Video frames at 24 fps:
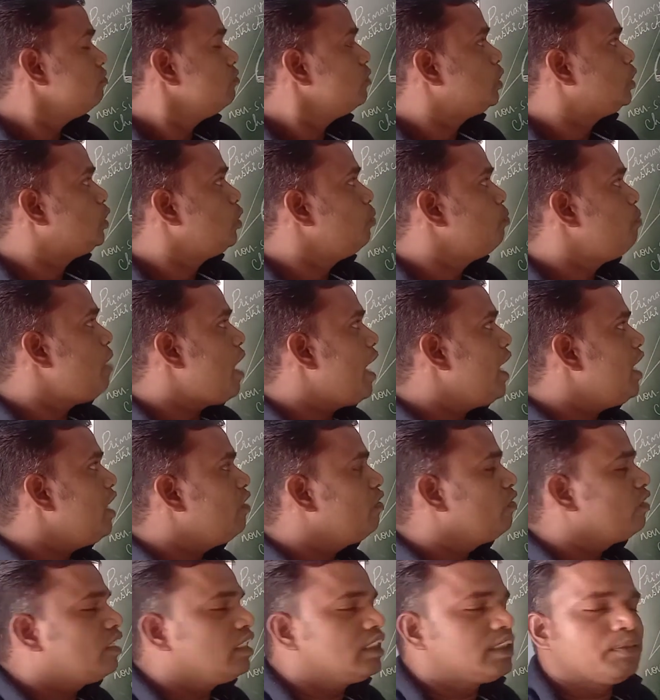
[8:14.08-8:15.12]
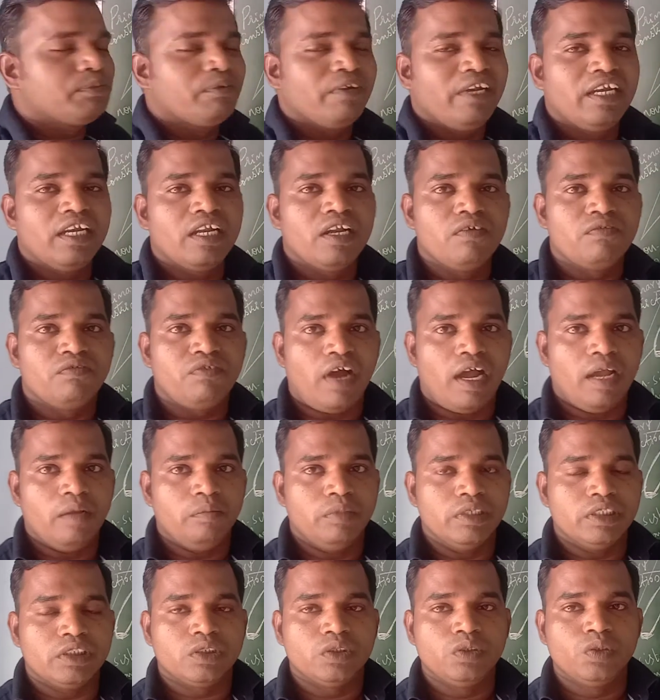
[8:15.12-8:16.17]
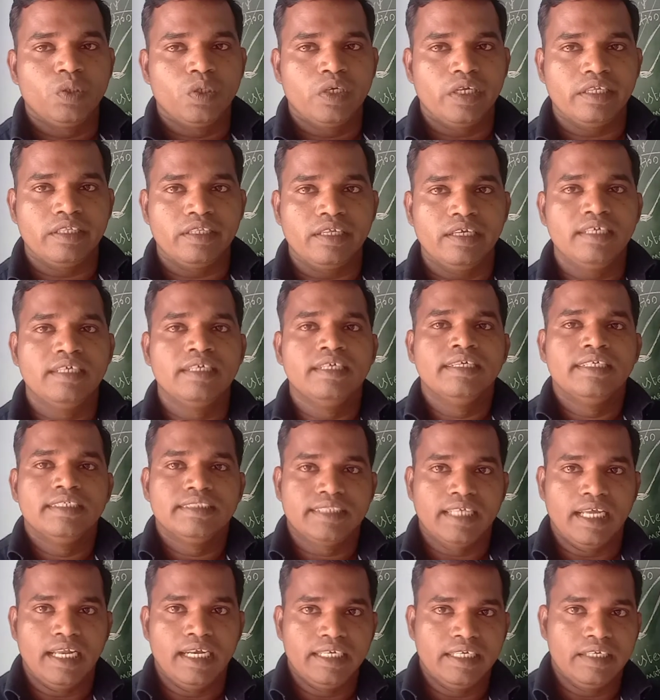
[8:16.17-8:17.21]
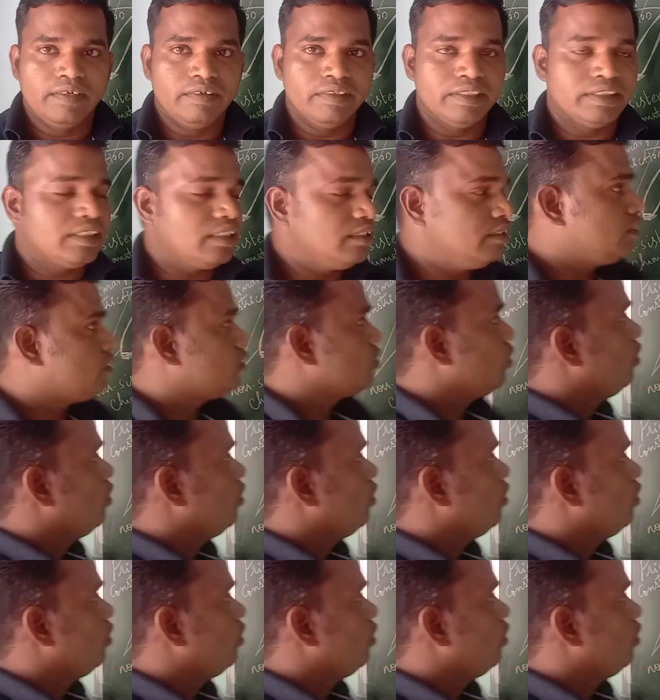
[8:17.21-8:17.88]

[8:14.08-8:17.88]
to bind with the spindle fibers during the cell division. So